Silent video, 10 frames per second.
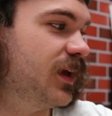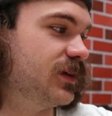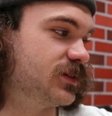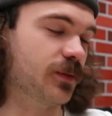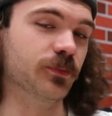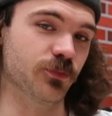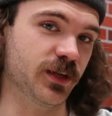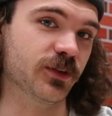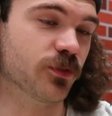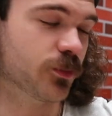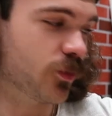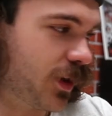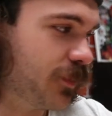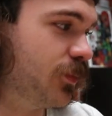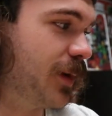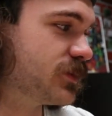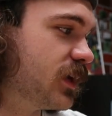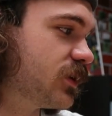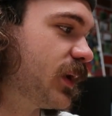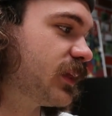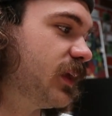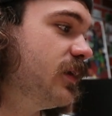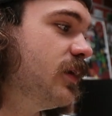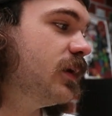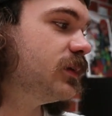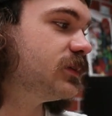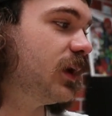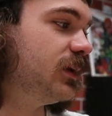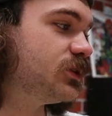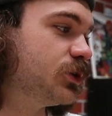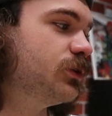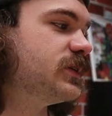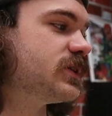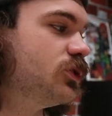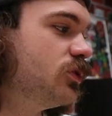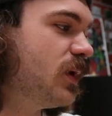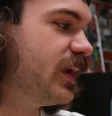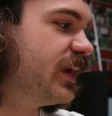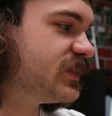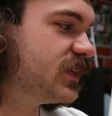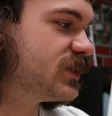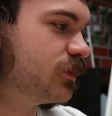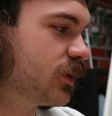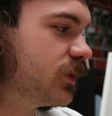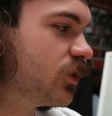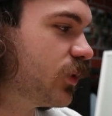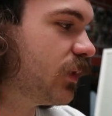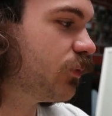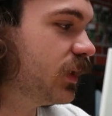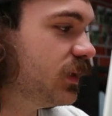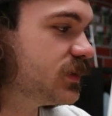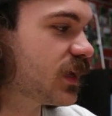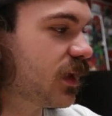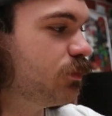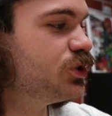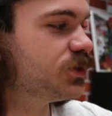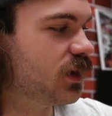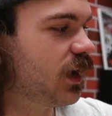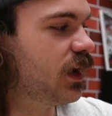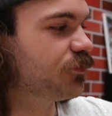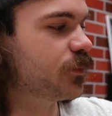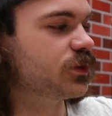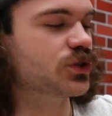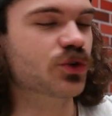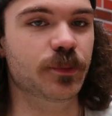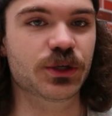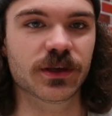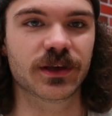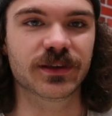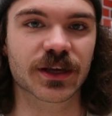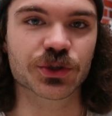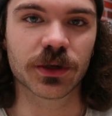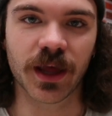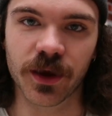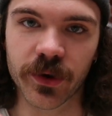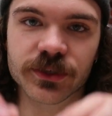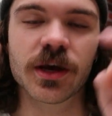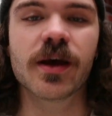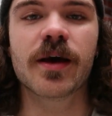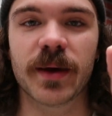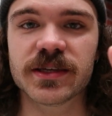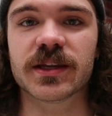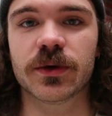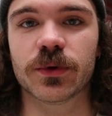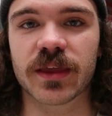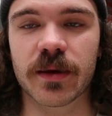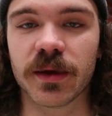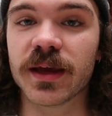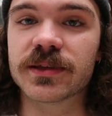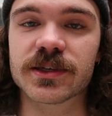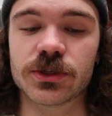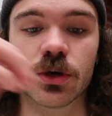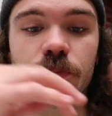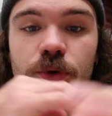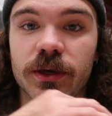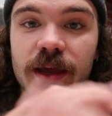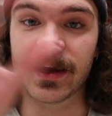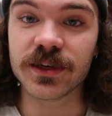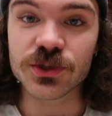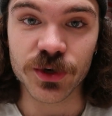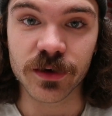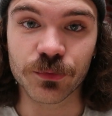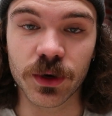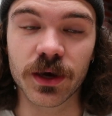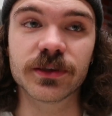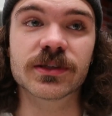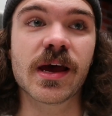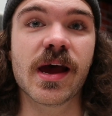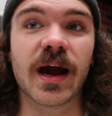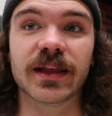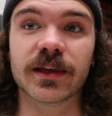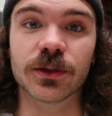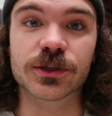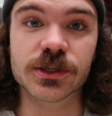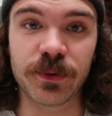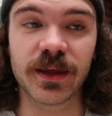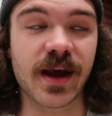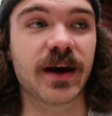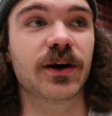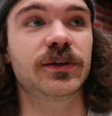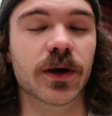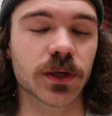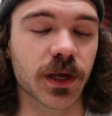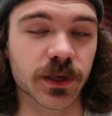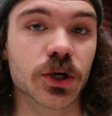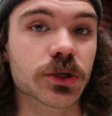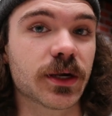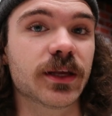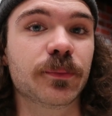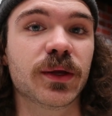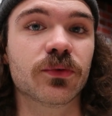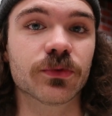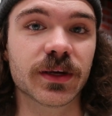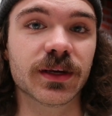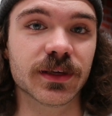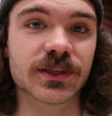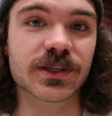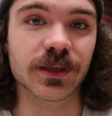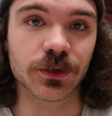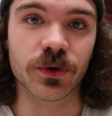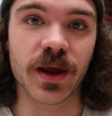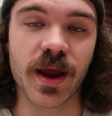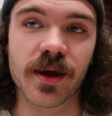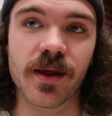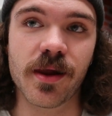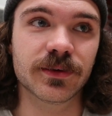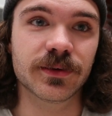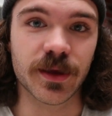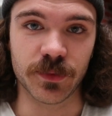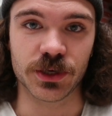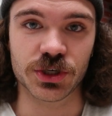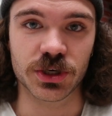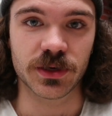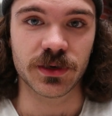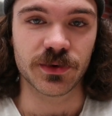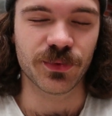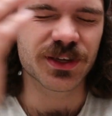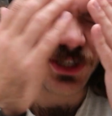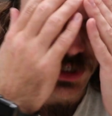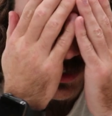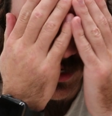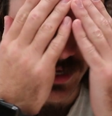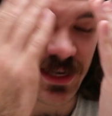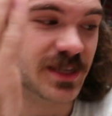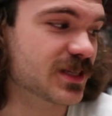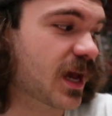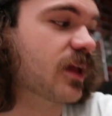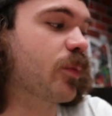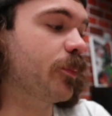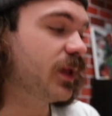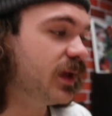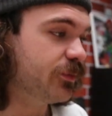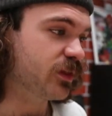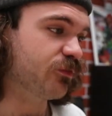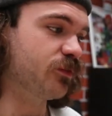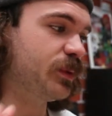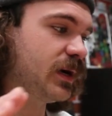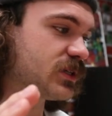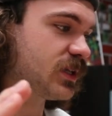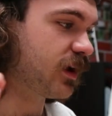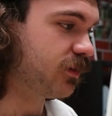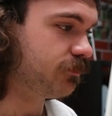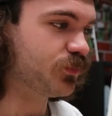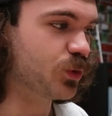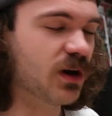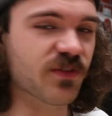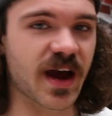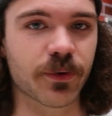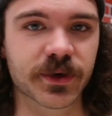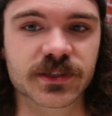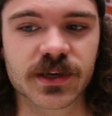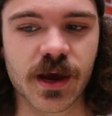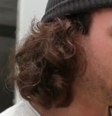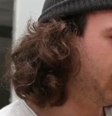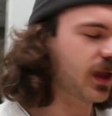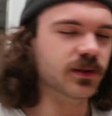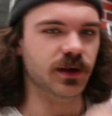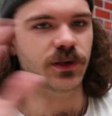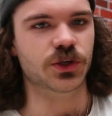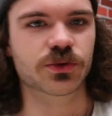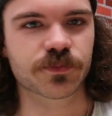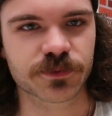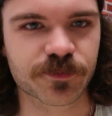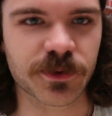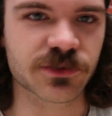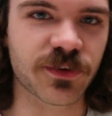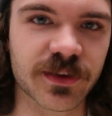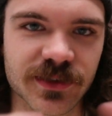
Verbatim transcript: is, I'm um, reading from the web website directly, DALL-E 2 is a new AI system that can create realistic images and art from a description in natural language. Basically what that means is you can put in any string of words and it'll spit out a, an incredibly realistic looking image. Which is just, it's insane. I've been playing with it for the past like 12 hours. And, I should specify